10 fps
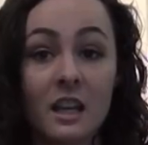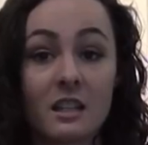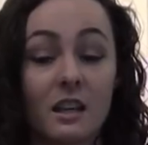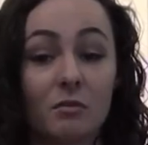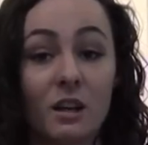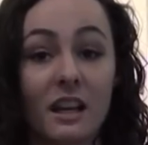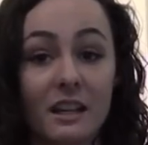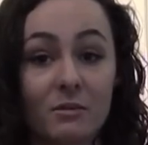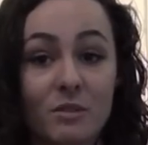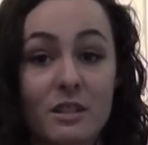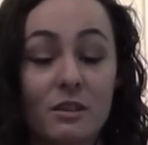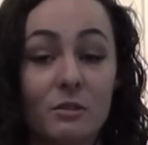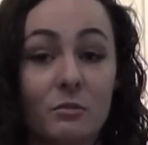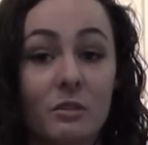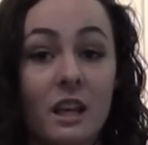to have my end
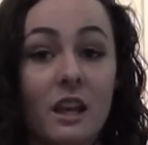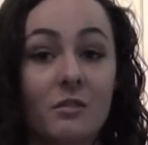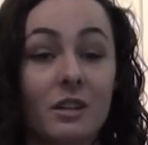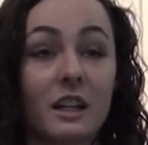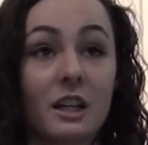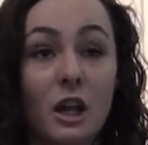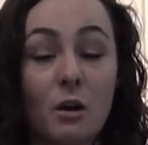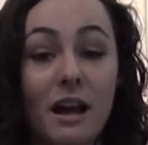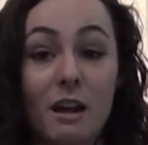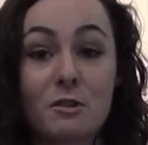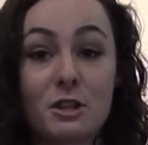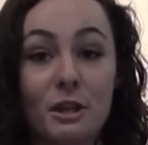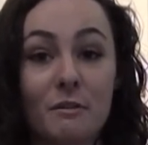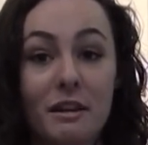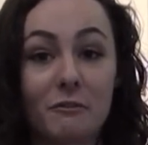result where I can go out and show
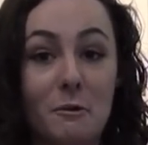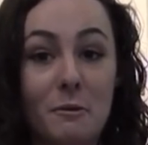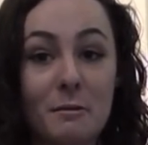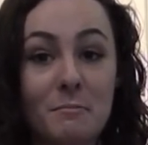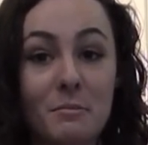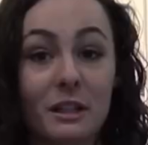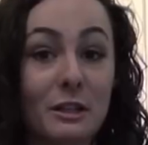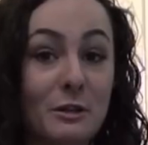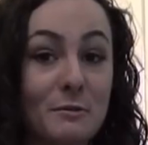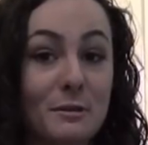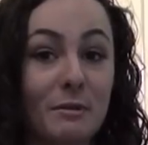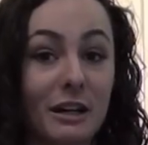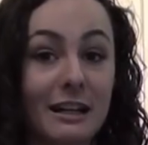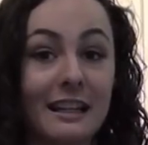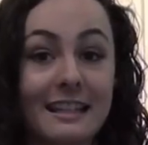everyone my new
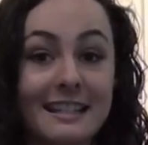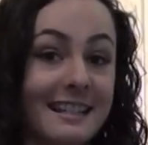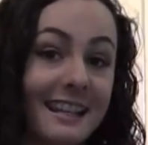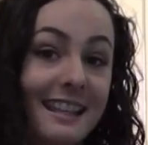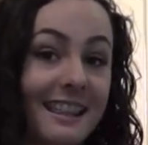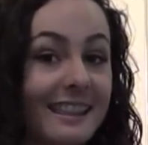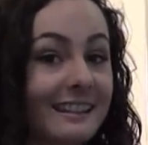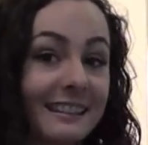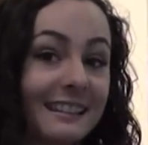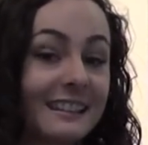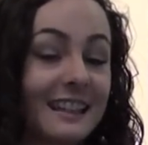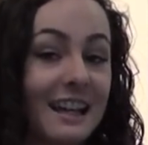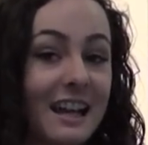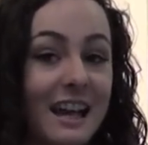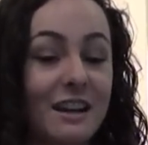sparkling teeth.
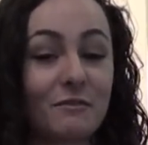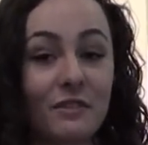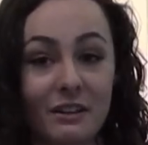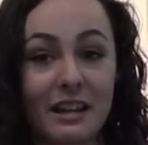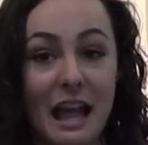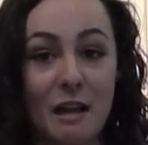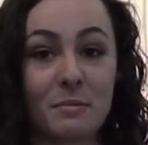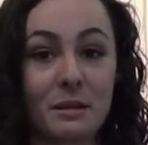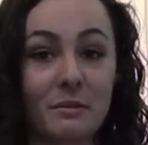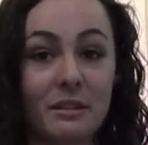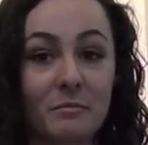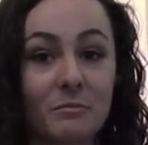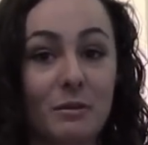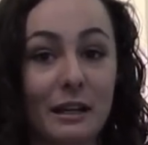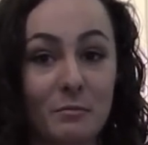I'm very happy with them,
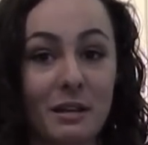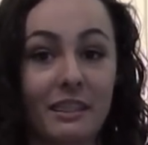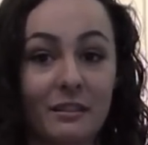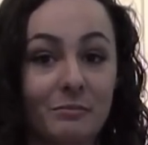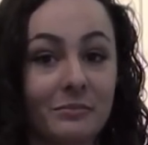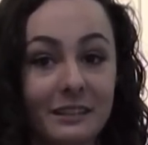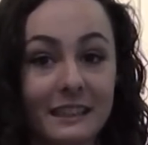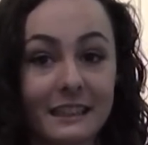recommend them.